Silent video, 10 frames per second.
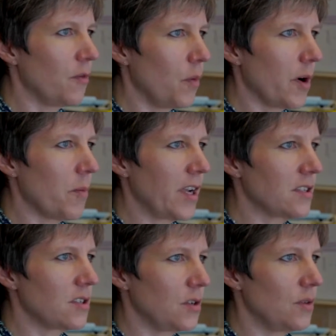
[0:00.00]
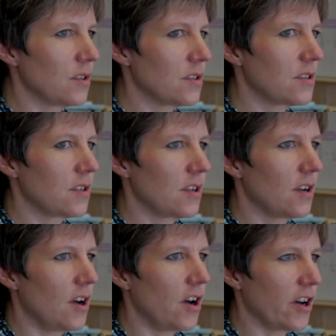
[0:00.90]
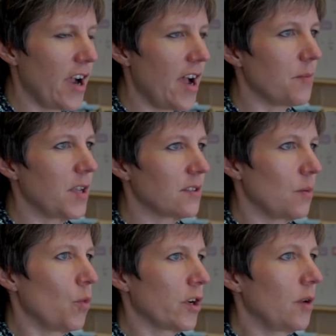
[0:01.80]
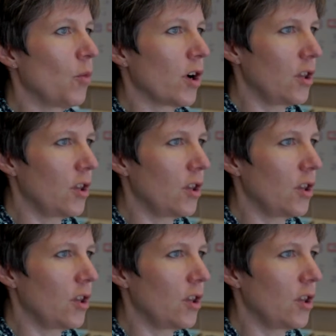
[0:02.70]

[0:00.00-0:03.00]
of where my students are at because I'm working more